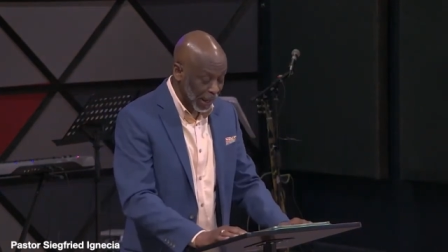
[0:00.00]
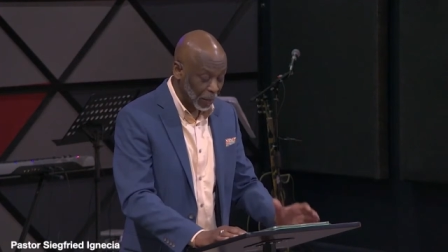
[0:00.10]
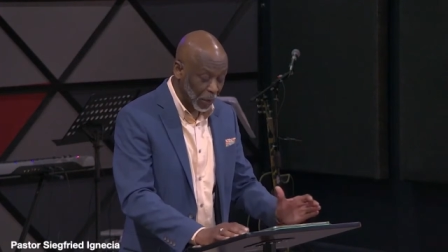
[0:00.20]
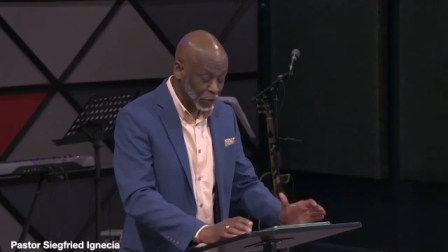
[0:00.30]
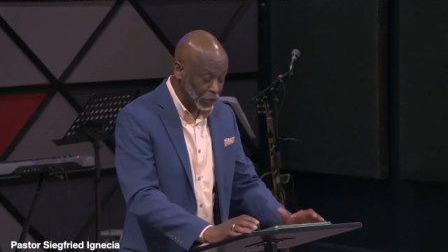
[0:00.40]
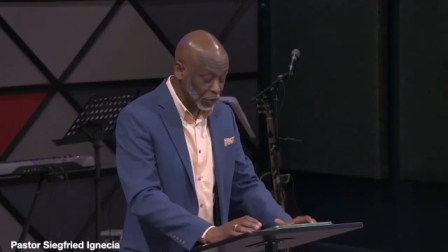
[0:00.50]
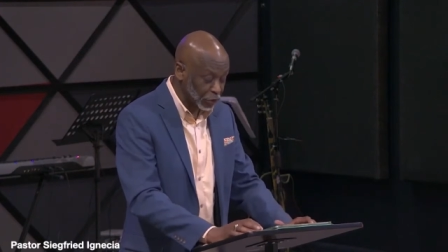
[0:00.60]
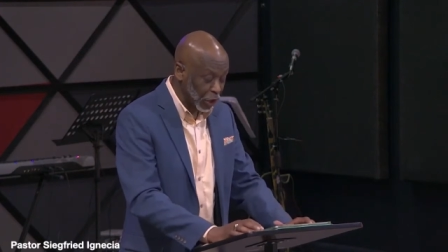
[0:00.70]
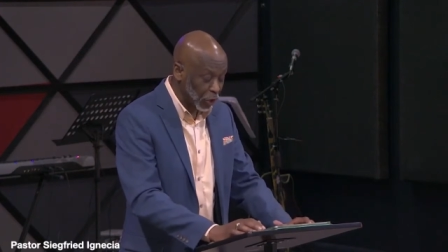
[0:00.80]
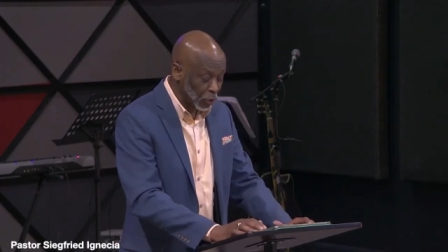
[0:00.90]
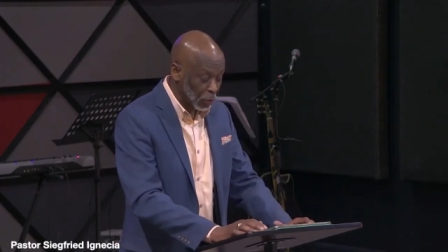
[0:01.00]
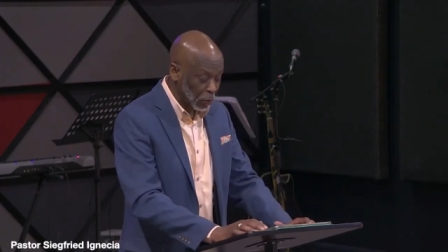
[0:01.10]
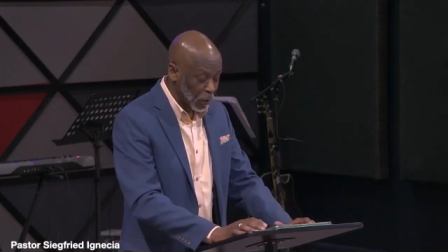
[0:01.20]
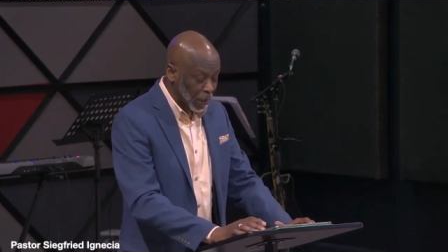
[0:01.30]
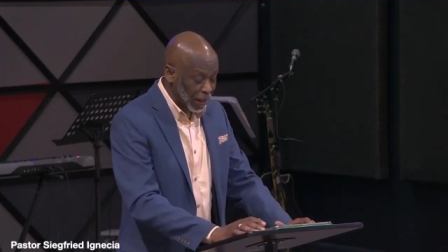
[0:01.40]
I want you to know
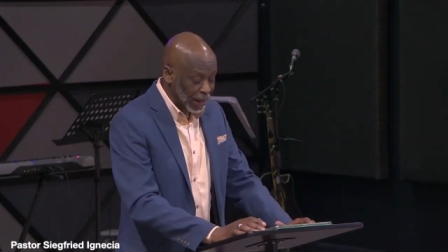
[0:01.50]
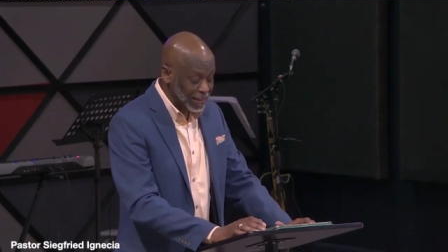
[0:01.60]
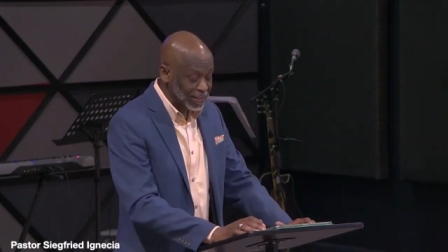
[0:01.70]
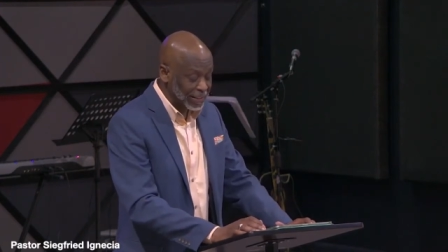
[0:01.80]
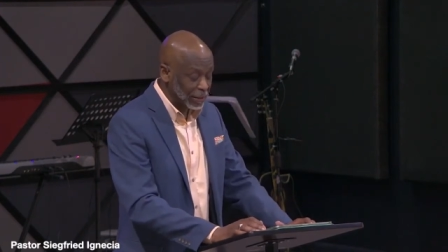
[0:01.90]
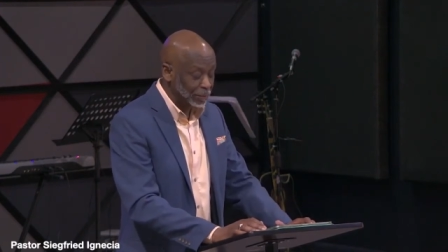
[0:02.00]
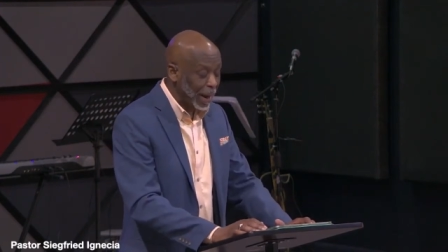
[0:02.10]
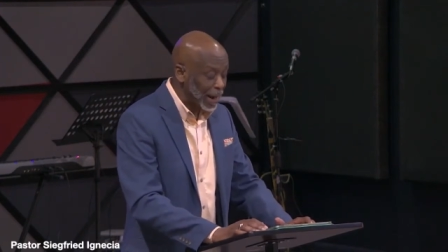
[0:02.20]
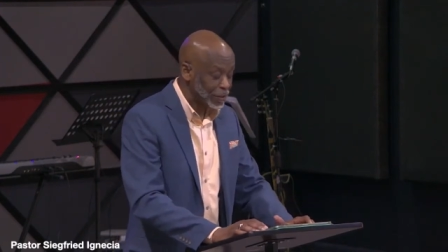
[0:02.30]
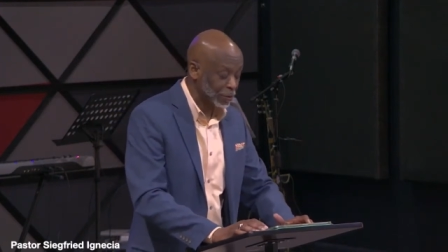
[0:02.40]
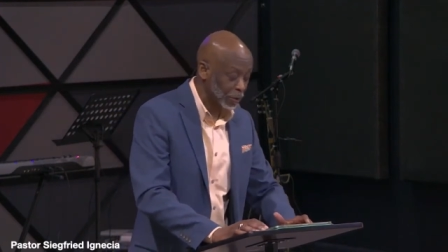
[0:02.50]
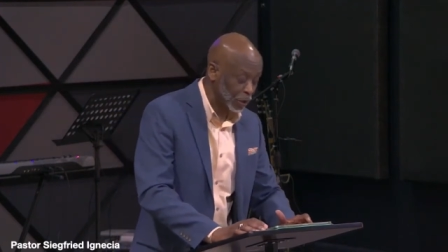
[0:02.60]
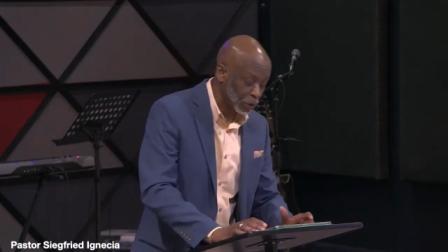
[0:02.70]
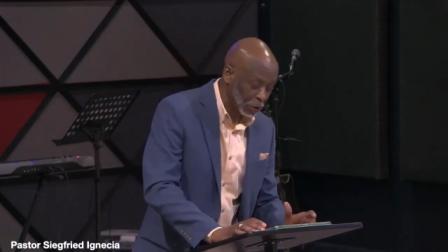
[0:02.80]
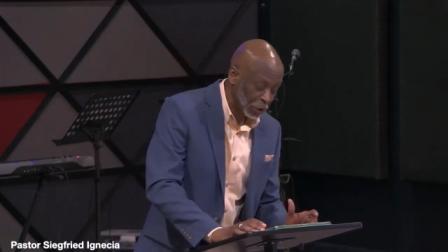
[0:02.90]
it's still
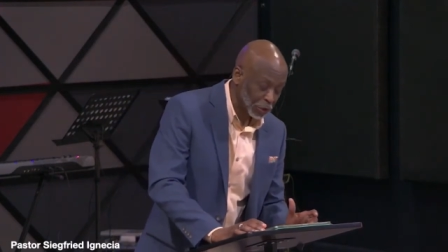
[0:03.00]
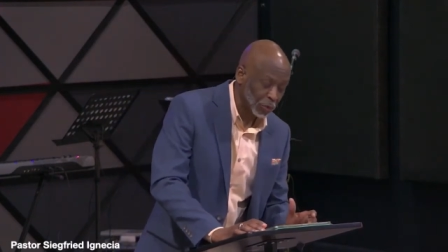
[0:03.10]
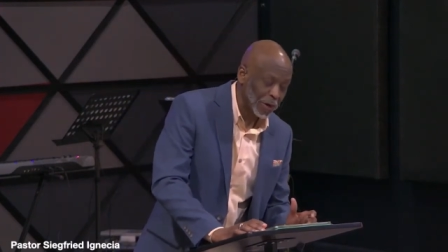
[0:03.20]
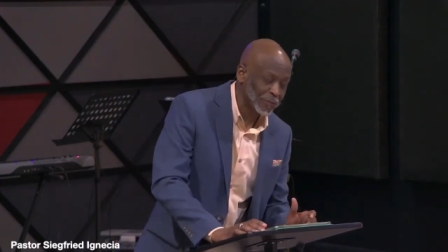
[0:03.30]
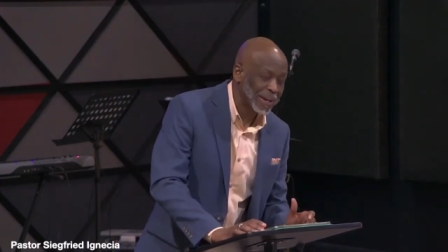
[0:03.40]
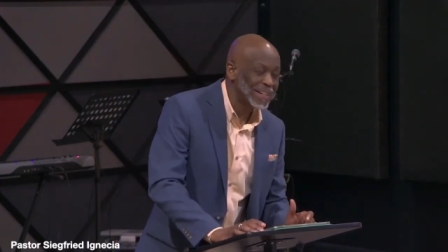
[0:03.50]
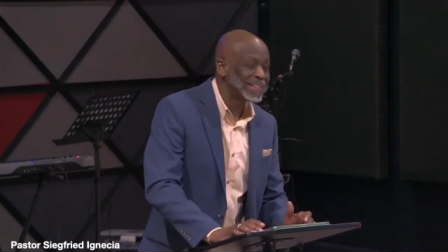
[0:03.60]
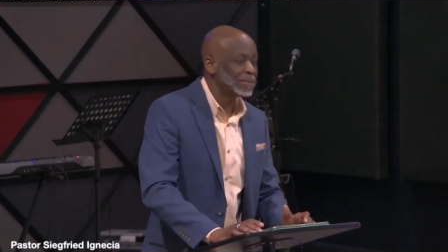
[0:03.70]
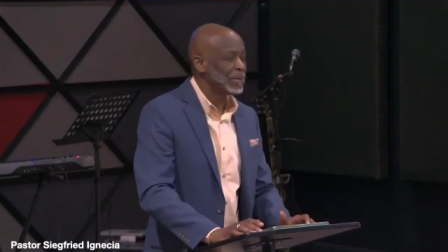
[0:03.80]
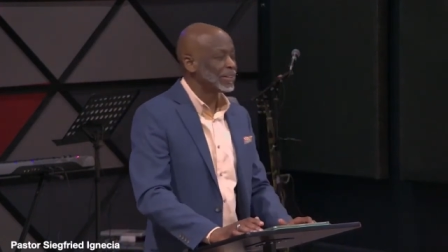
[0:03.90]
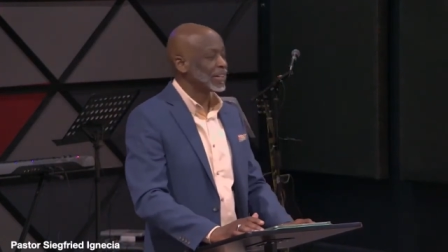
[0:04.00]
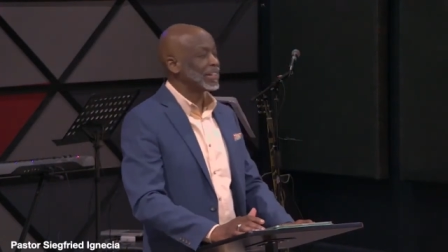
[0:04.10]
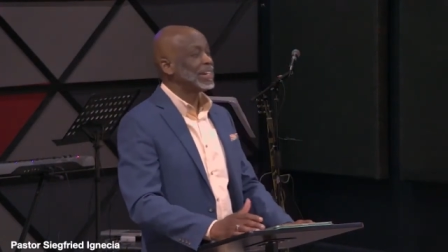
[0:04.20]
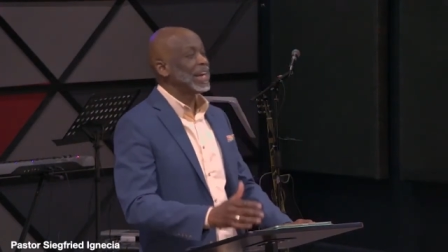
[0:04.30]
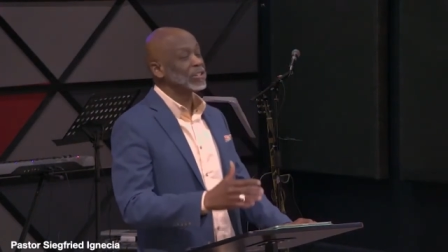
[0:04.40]
possible to have intimate
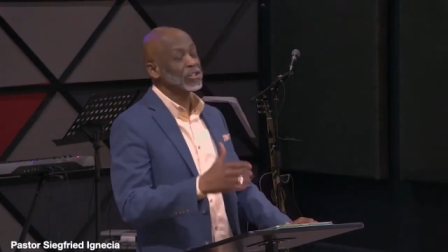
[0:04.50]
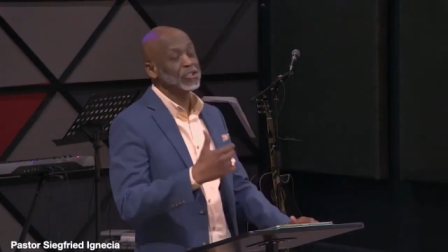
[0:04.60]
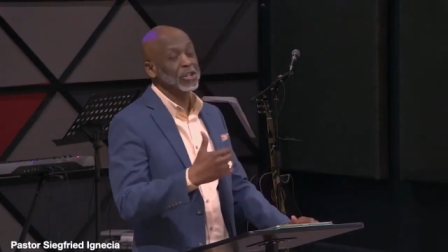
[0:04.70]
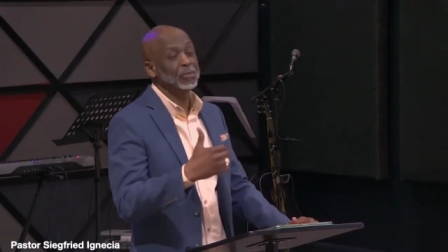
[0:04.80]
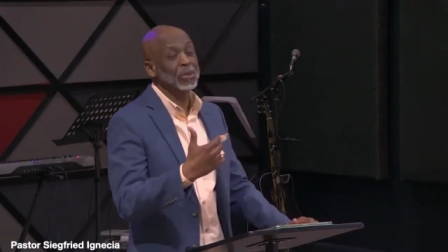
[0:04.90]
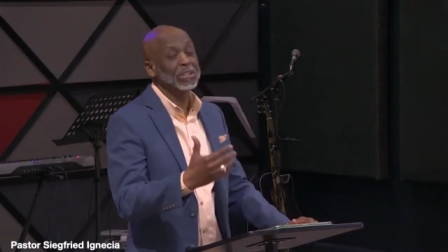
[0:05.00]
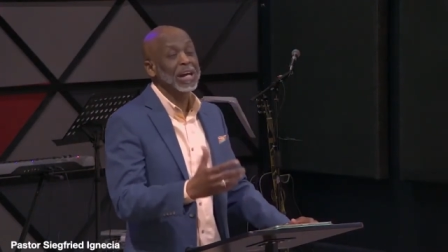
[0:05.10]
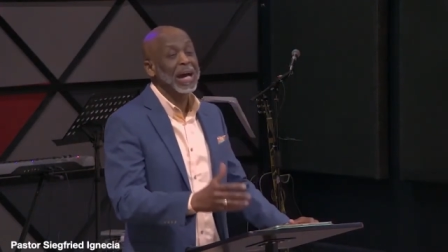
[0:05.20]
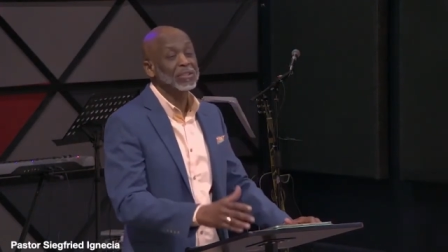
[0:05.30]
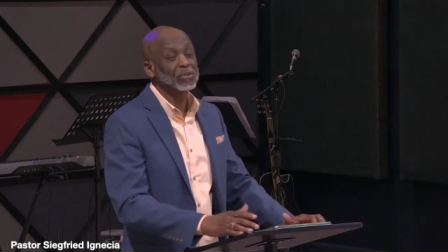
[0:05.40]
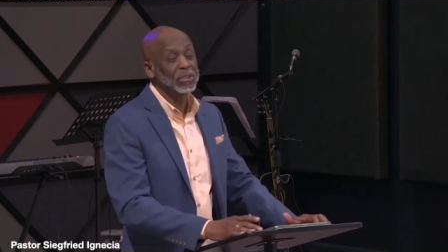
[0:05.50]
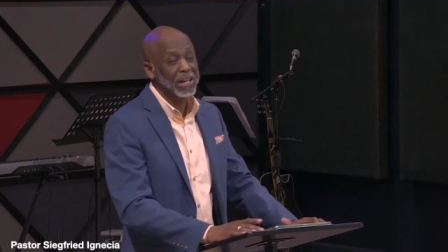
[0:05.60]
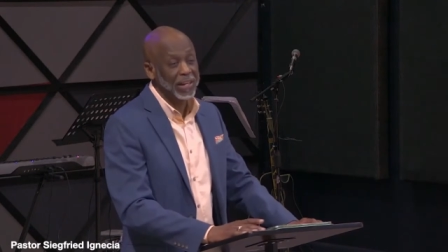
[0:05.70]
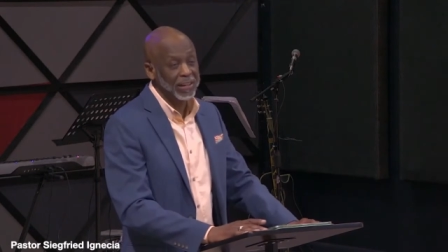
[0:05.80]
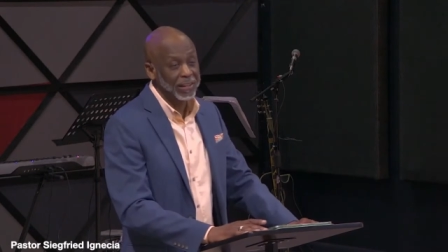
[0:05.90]
relationship with God
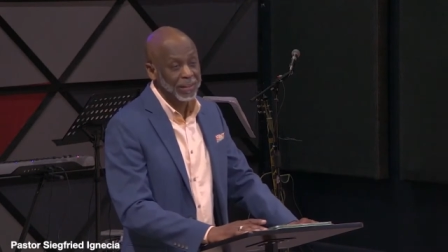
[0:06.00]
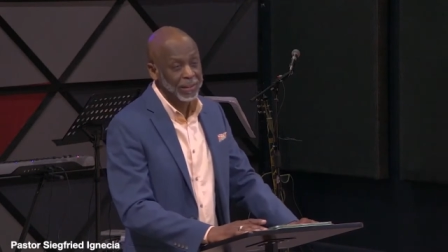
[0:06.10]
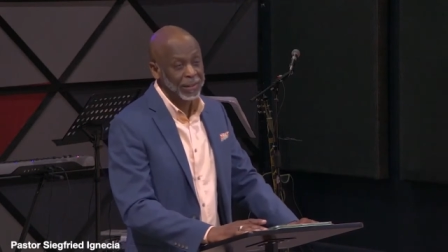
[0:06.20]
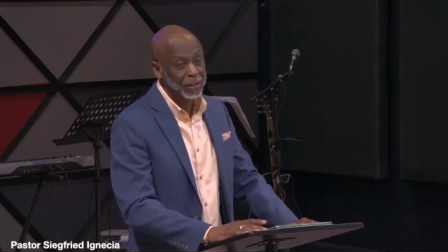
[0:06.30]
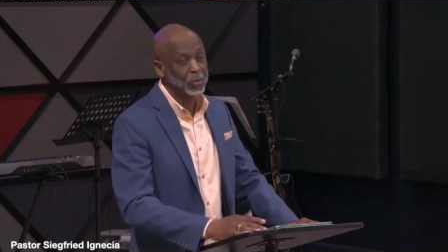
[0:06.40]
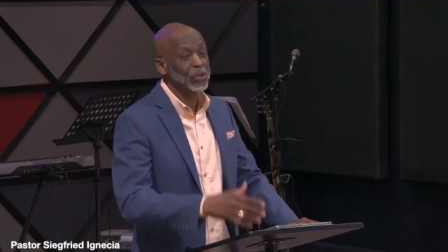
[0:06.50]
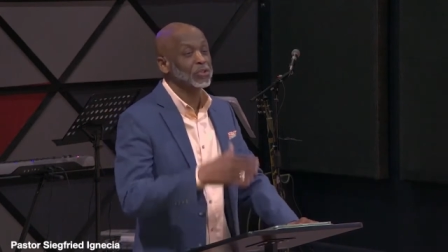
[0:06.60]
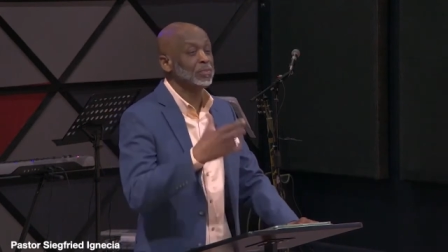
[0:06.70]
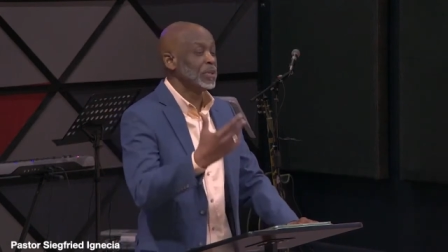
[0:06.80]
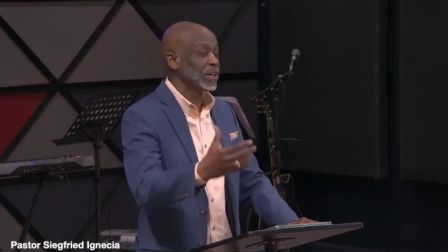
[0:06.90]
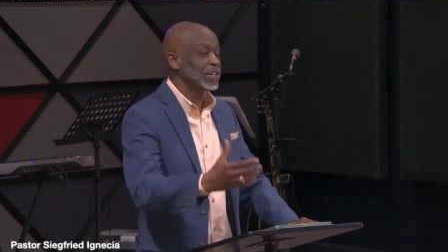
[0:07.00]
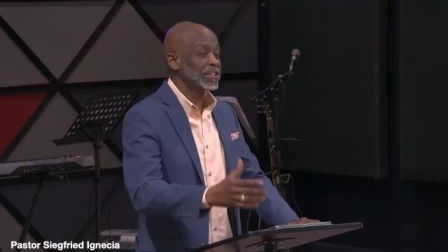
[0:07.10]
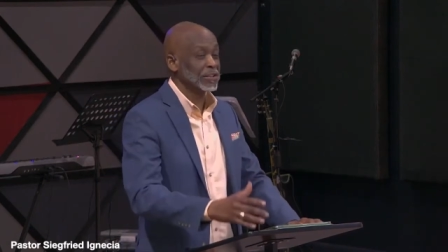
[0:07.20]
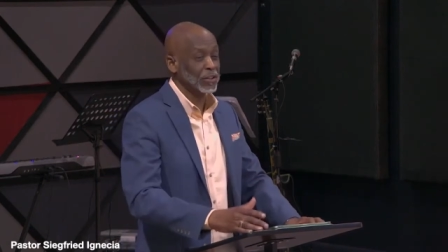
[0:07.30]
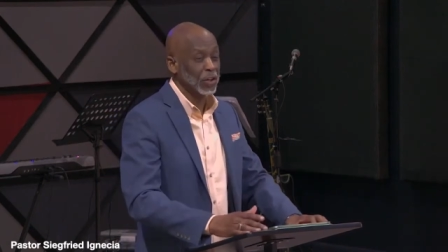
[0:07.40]
today, to
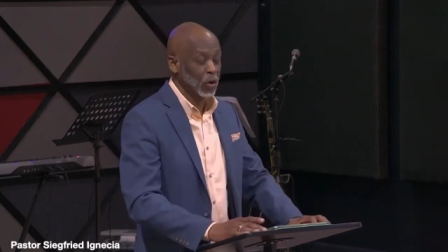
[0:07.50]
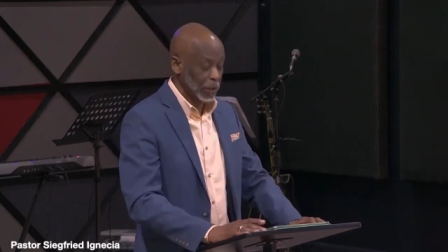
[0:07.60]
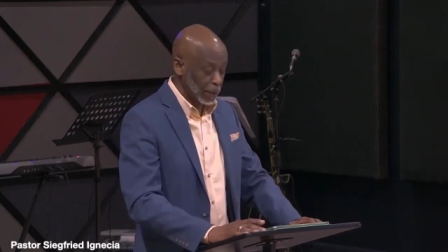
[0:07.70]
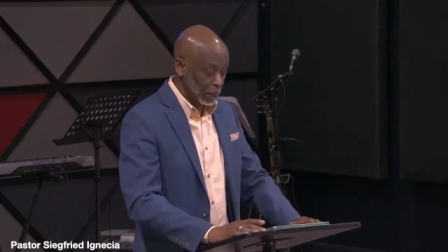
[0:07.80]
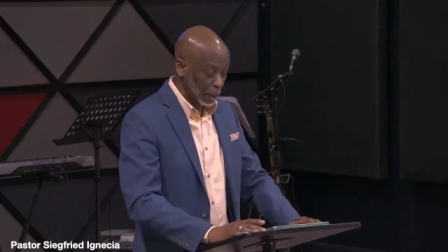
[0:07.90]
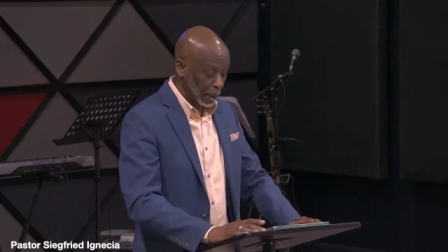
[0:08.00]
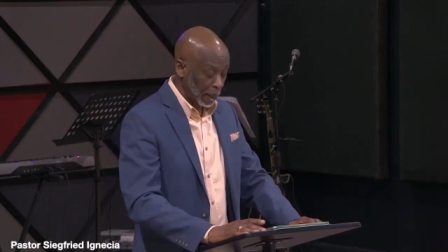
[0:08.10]
experience his glory,